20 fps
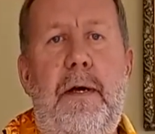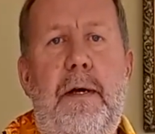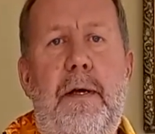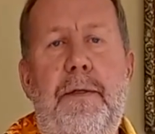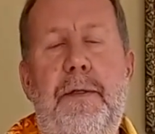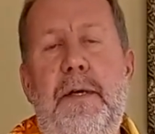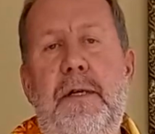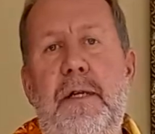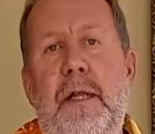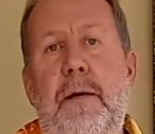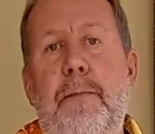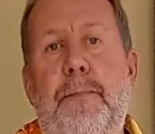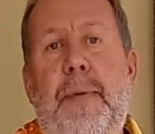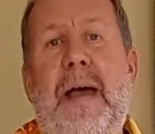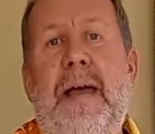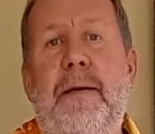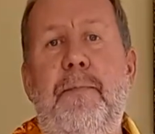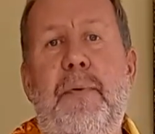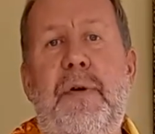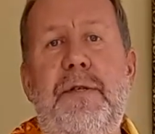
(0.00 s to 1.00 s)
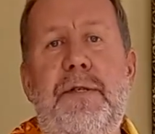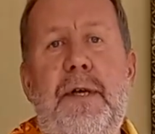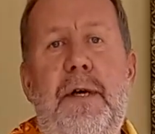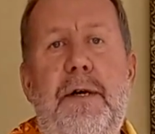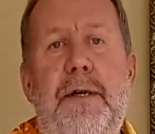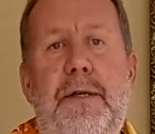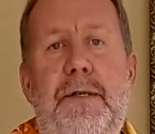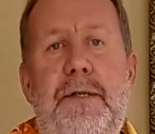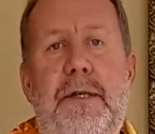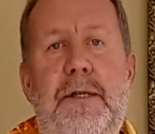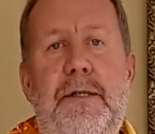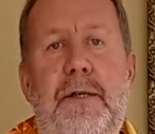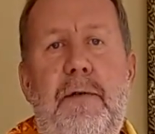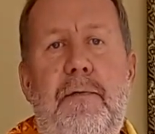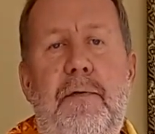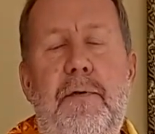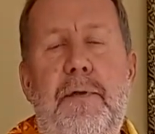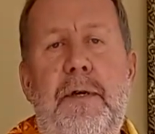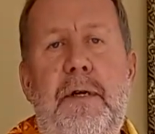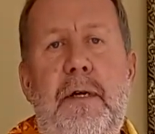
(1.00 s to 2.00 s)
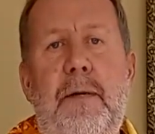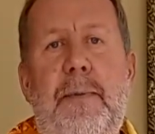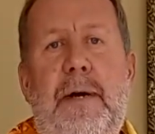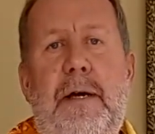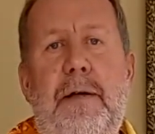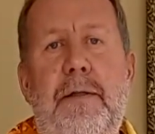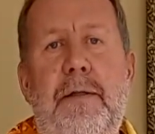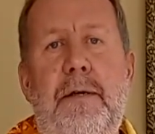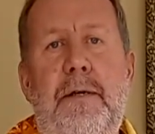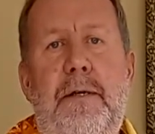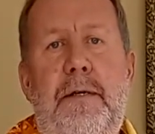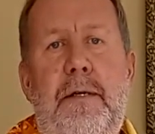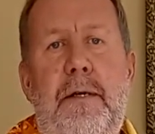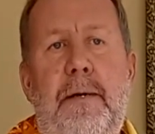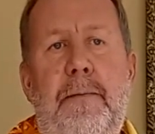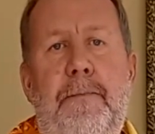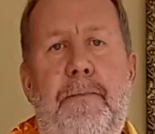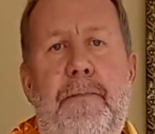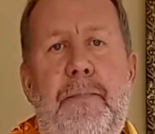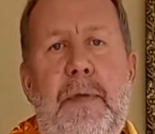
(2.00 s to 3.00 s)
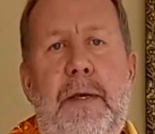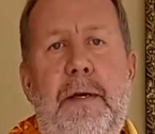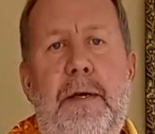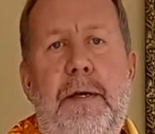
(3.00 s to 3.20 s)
things like paper sizes. If you think about the